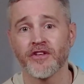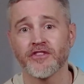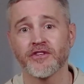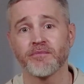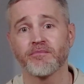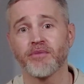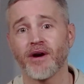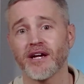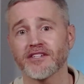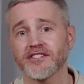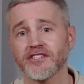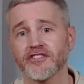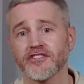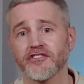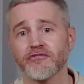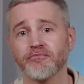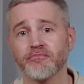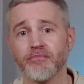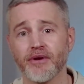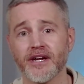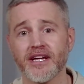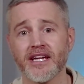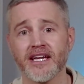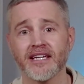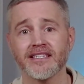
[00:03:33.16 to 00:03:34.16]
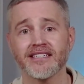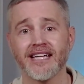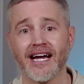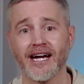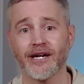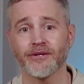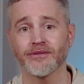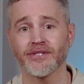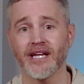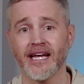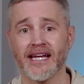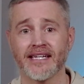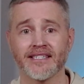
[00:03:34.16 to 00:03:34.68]
The process of breaking
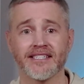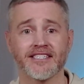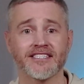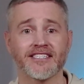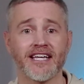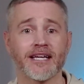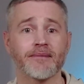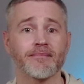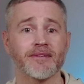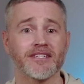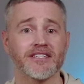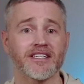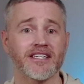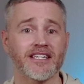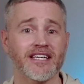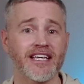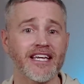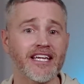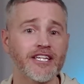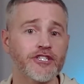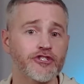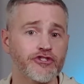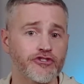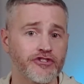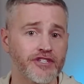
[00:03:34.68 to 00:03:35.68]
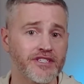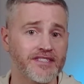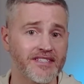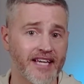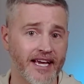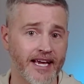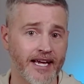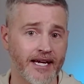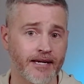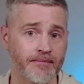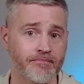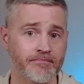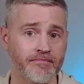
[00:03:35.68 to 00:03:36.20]
down and segmenting industry
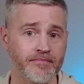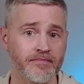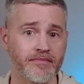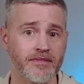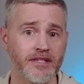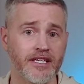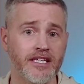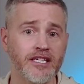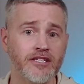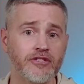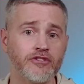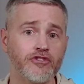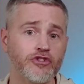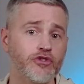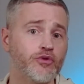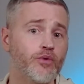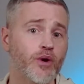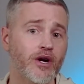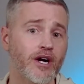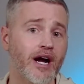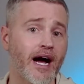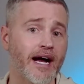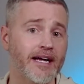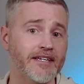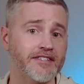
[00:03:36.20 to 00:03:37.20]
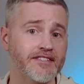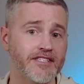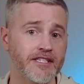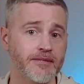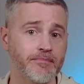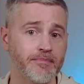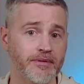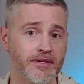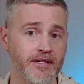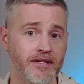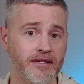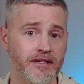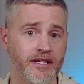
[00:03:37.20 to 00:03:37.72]
TAM into our
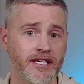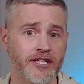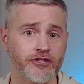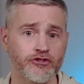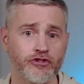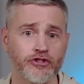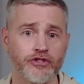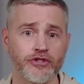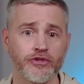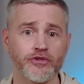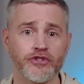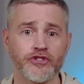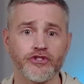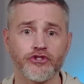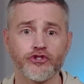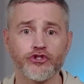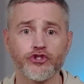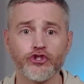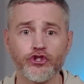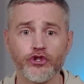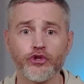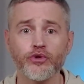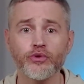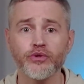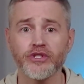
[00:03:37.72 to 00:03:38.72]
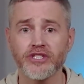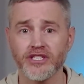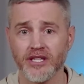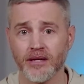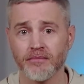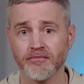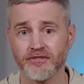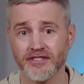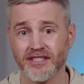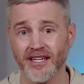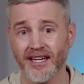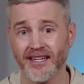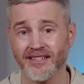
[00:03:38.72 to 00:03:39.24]
ICP introduces 2
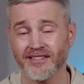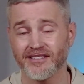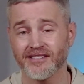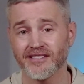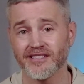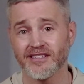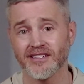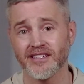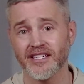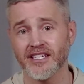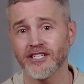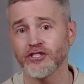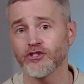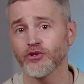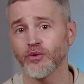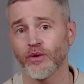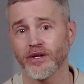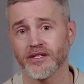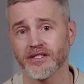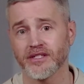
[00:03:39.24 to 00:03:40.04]
subsets into our